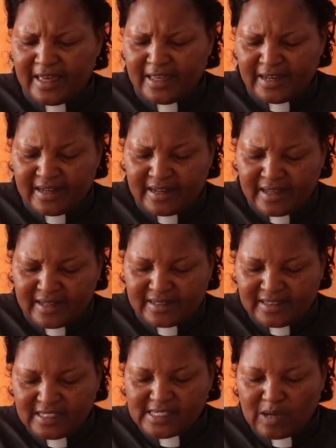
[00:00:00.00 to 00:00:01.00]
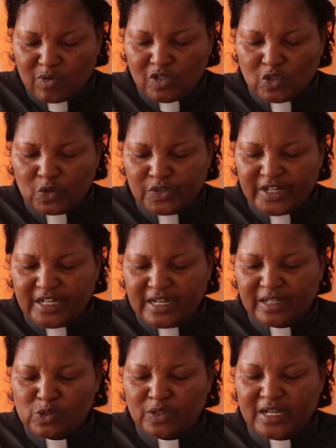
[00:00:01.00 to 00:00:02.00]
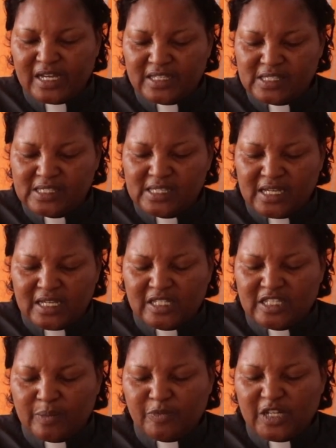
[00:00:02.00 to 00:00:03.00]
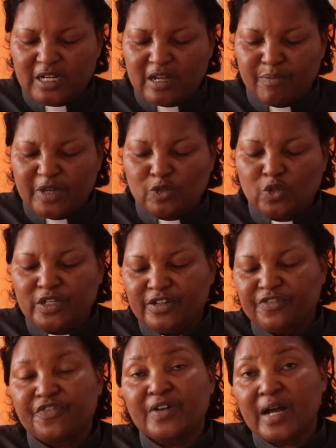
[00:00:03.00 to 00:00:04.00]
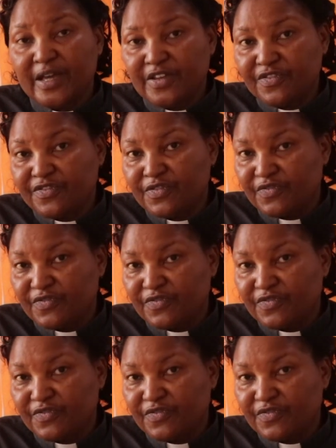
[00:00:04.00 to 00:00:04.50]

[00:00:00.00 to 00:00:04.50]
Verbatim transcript: And this I want to read Exodus chapter number 25,